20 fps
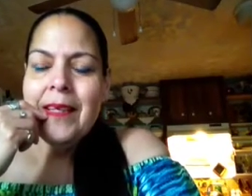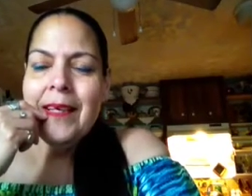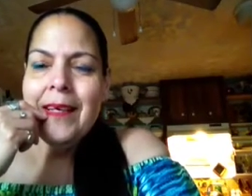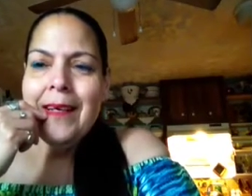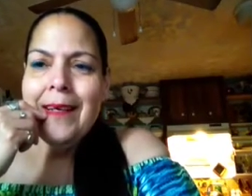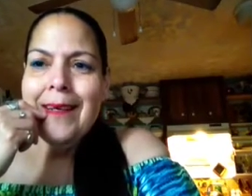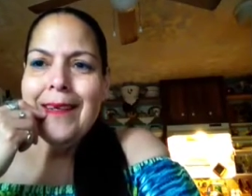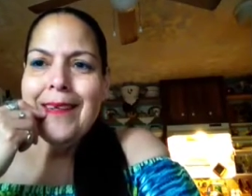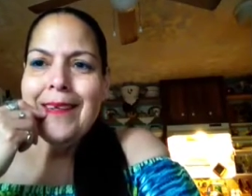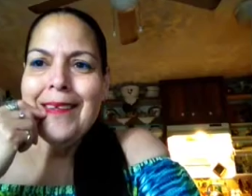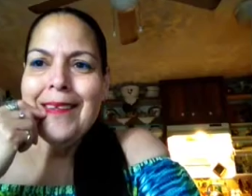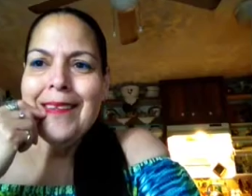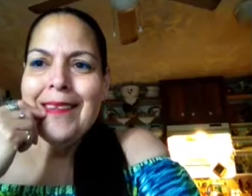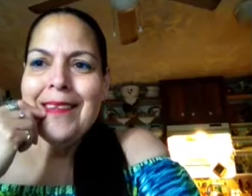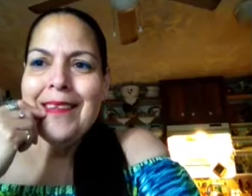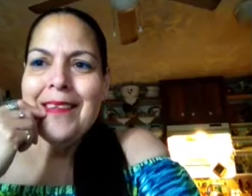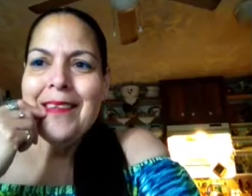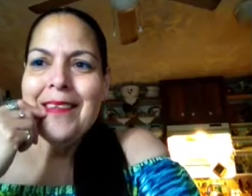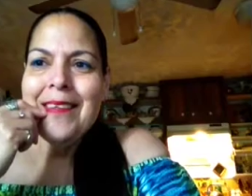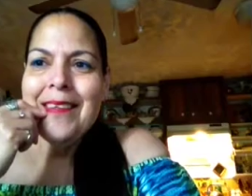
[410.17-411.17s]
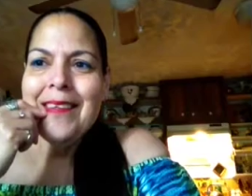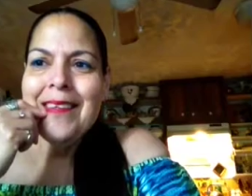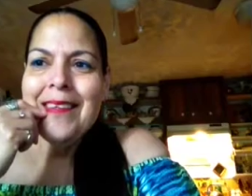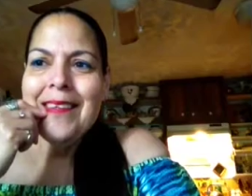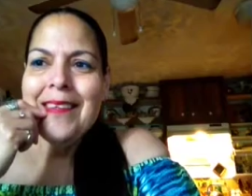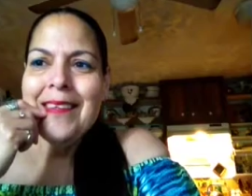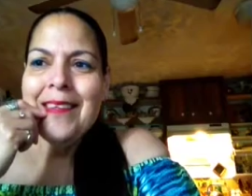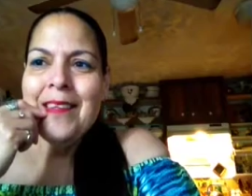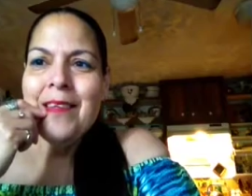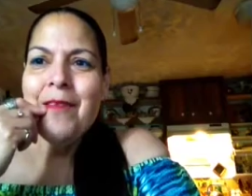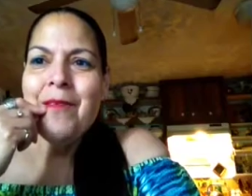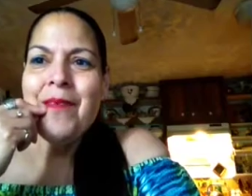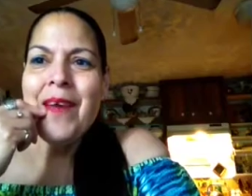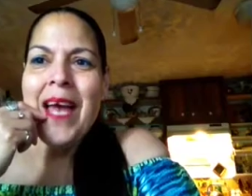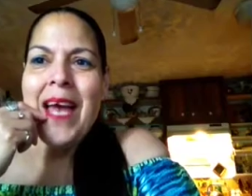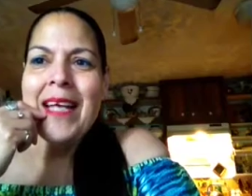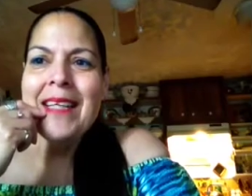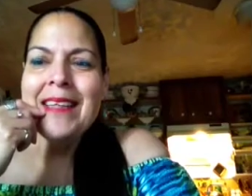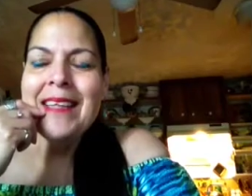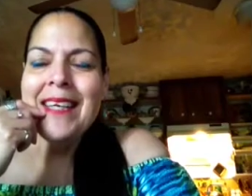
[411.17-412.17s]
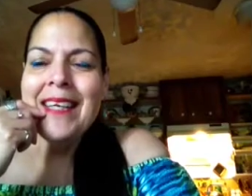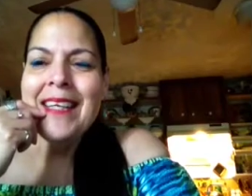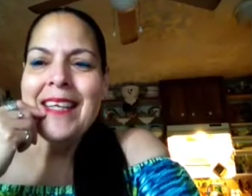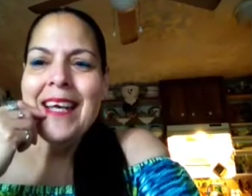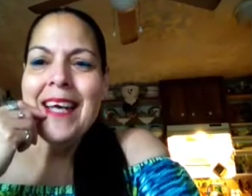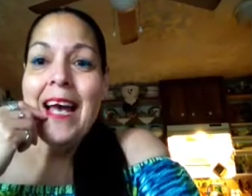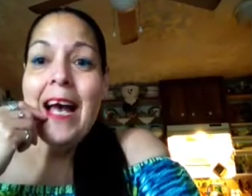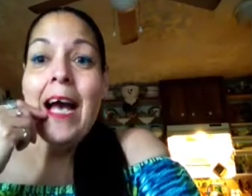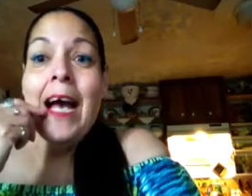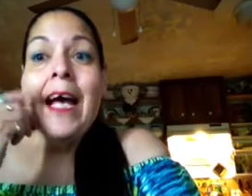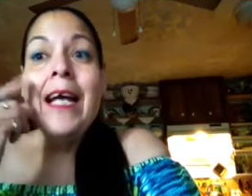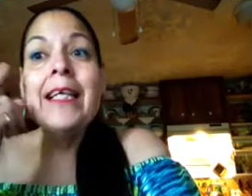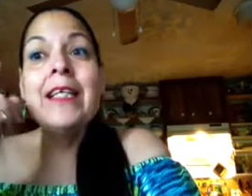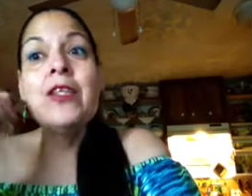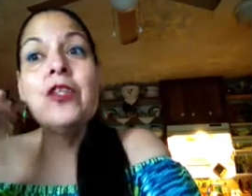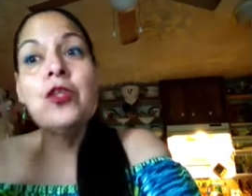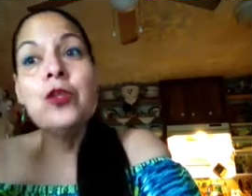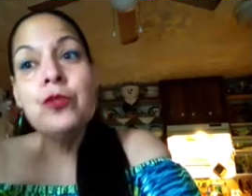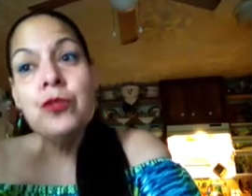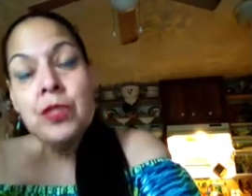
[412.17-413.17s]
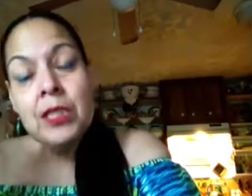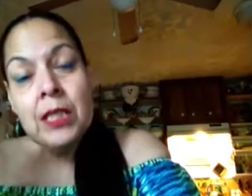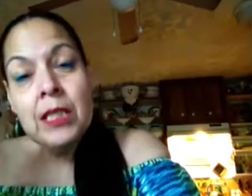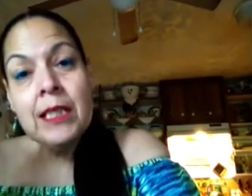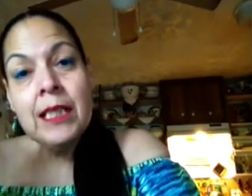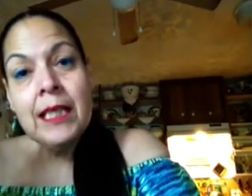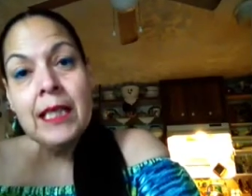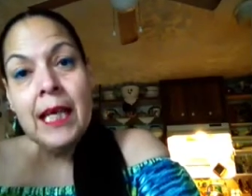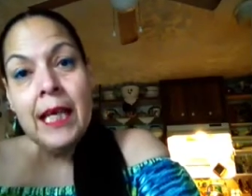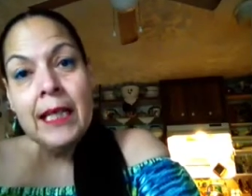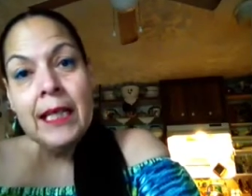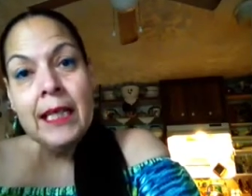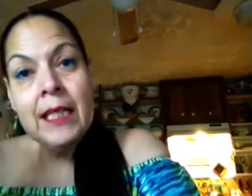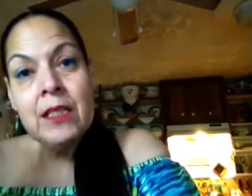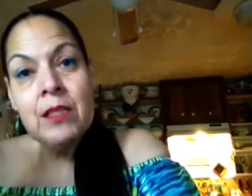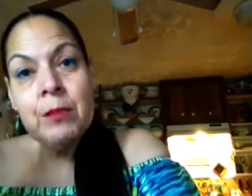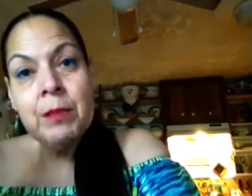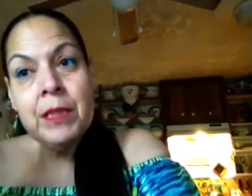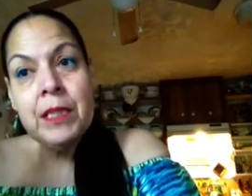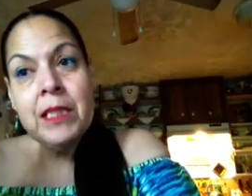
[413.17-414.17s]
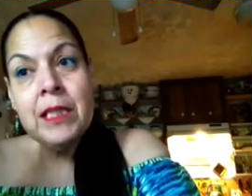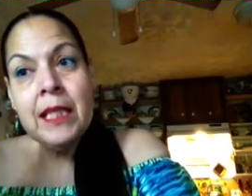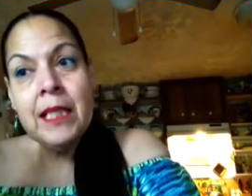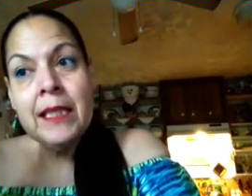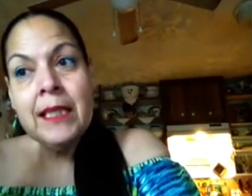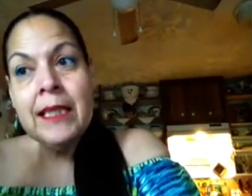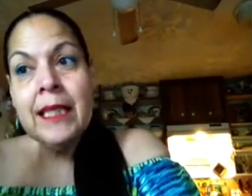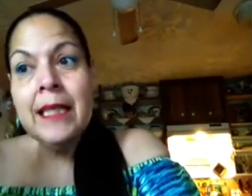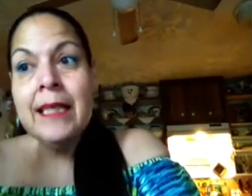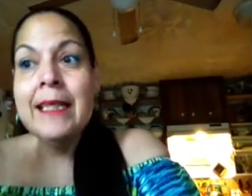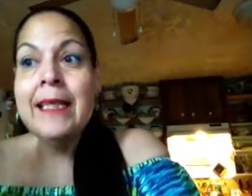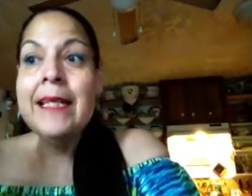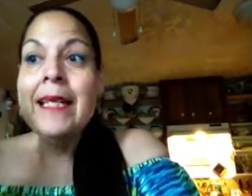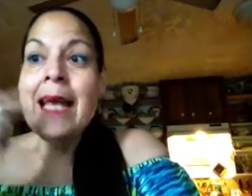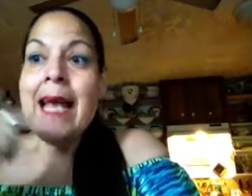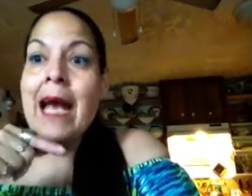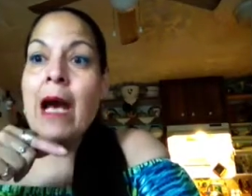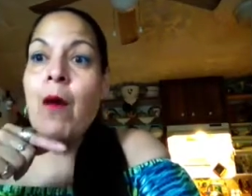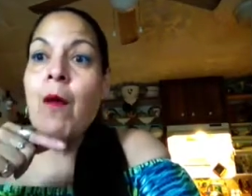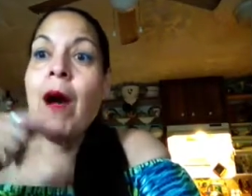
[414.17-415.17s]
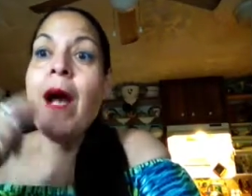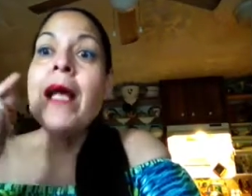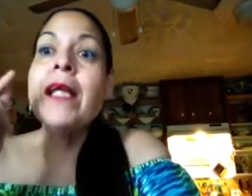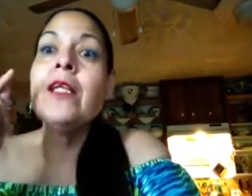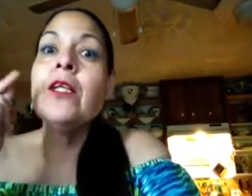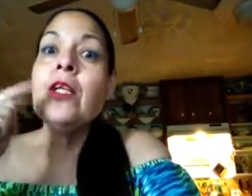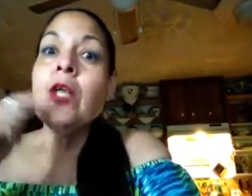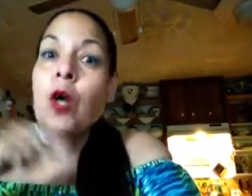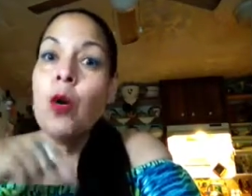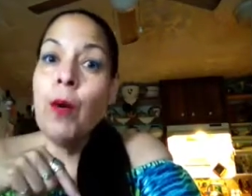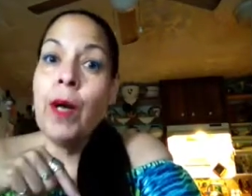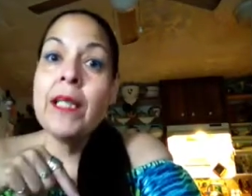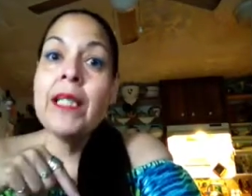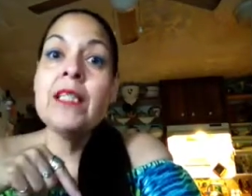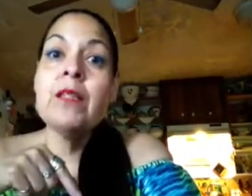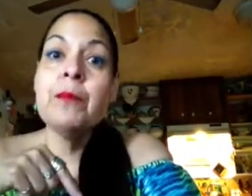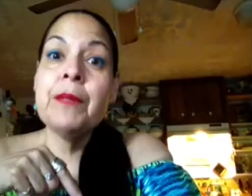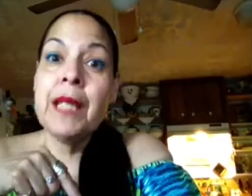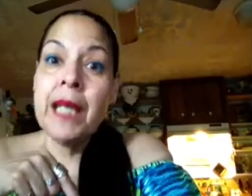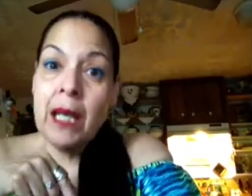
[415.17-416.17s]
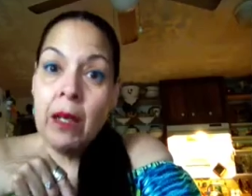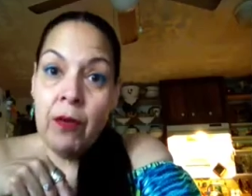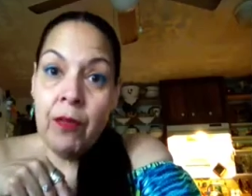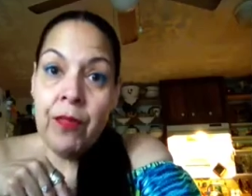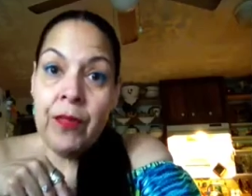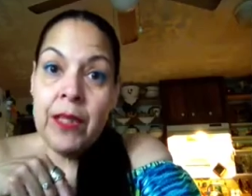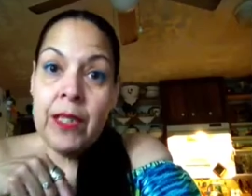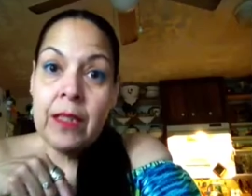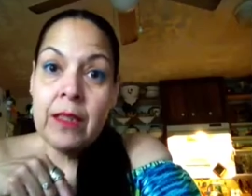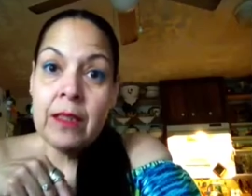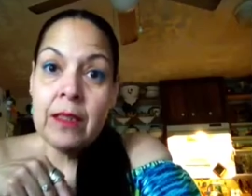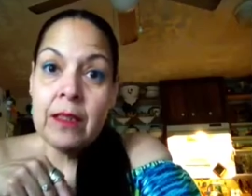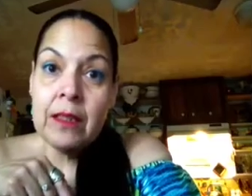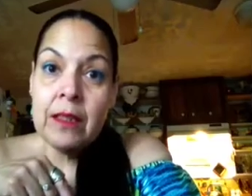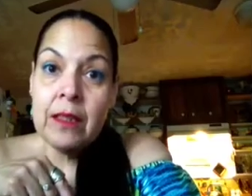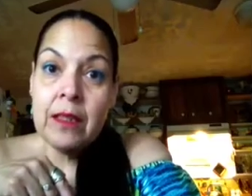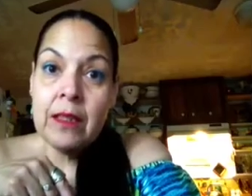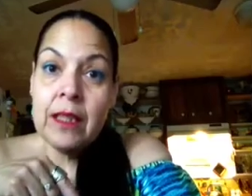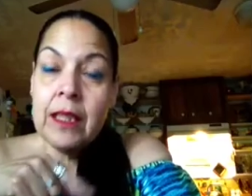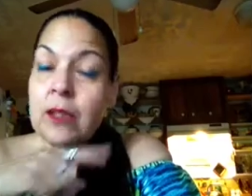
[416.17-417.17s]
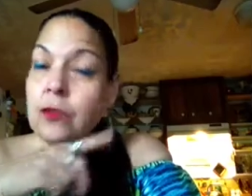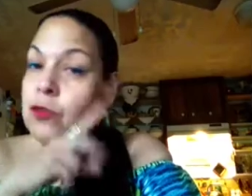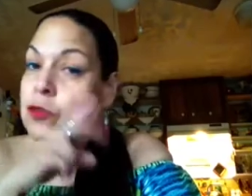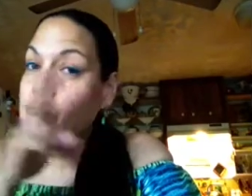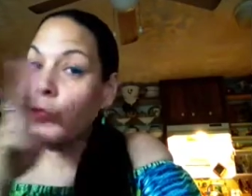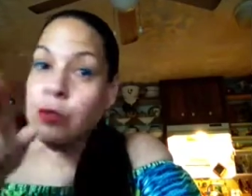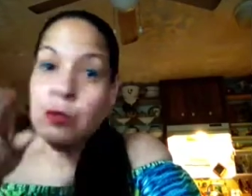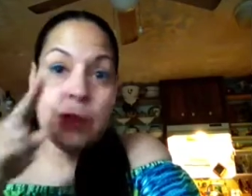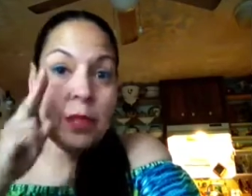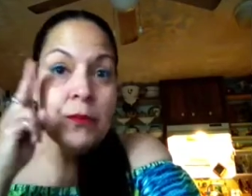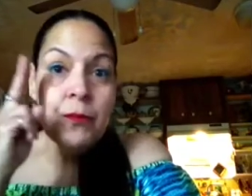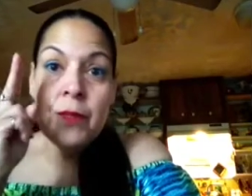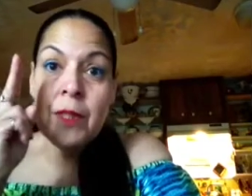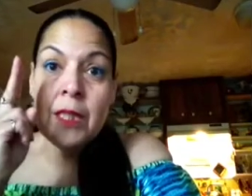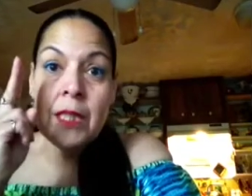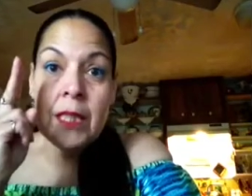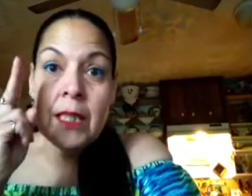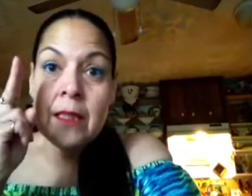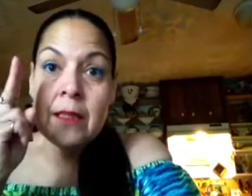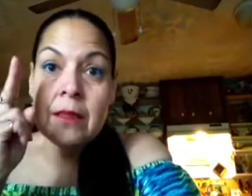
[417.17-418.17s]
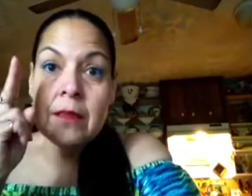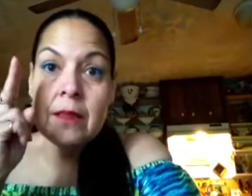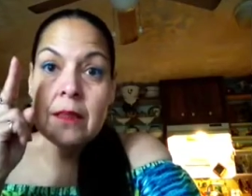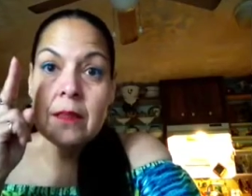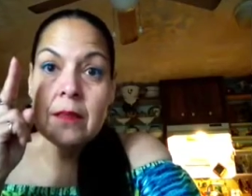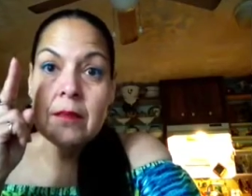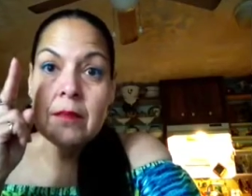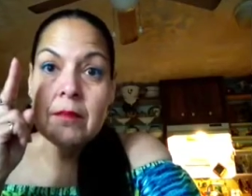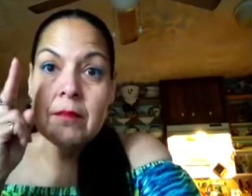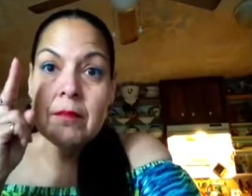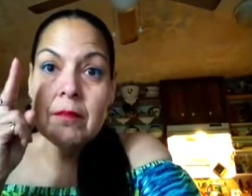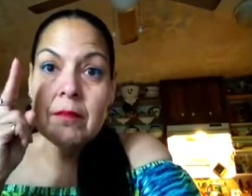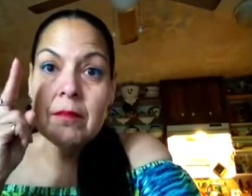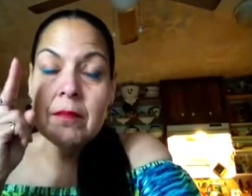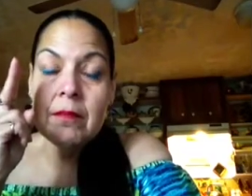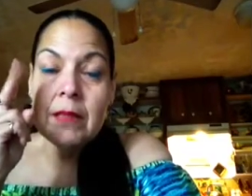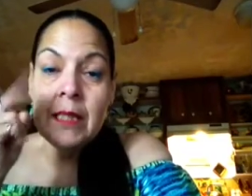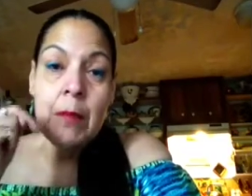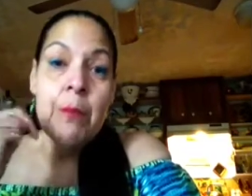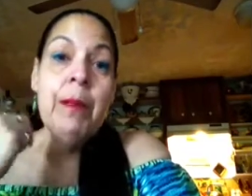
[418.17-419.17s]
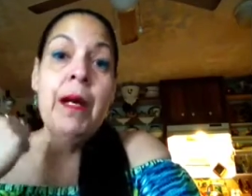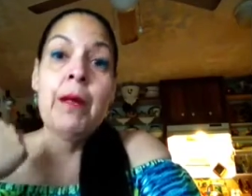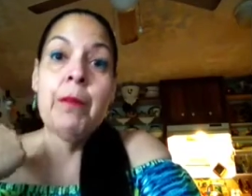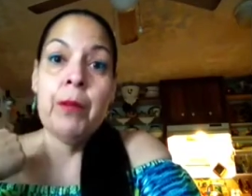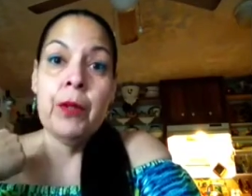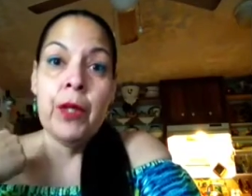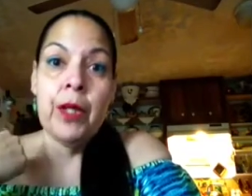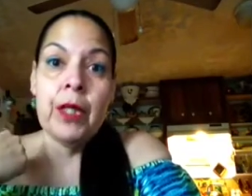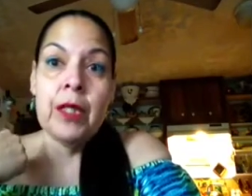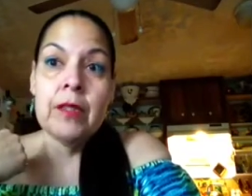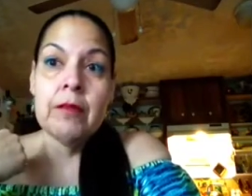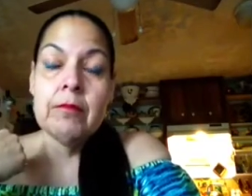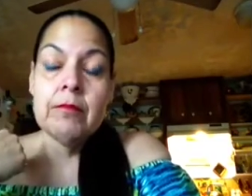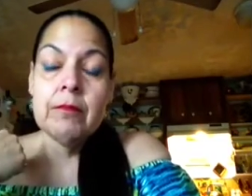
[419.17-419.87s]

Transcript: Uh, the fact that I used to think I needed to be skinny and now I know I need to be healthy is two different things in my book.